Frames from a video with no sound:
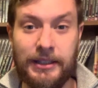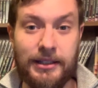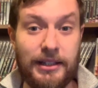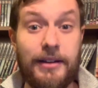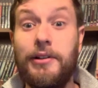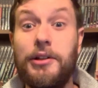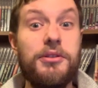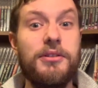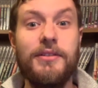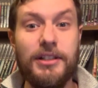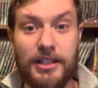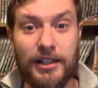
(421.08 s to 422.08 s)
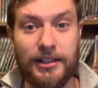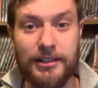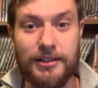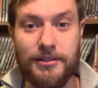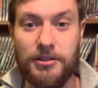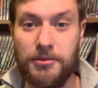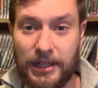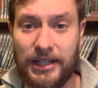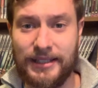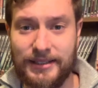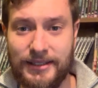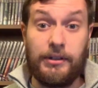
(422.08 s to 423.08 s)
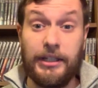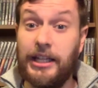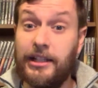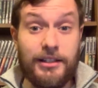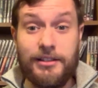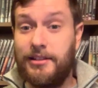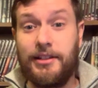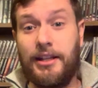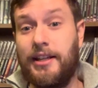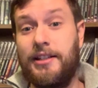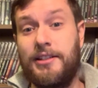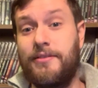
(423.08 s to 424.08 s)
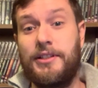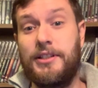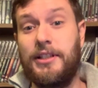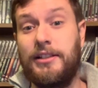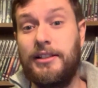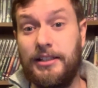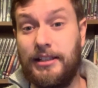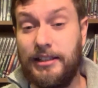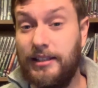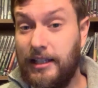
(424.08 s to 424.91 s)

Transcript: Evolution of the Daleks 2-parter. Again, this is the case of a Dalek that did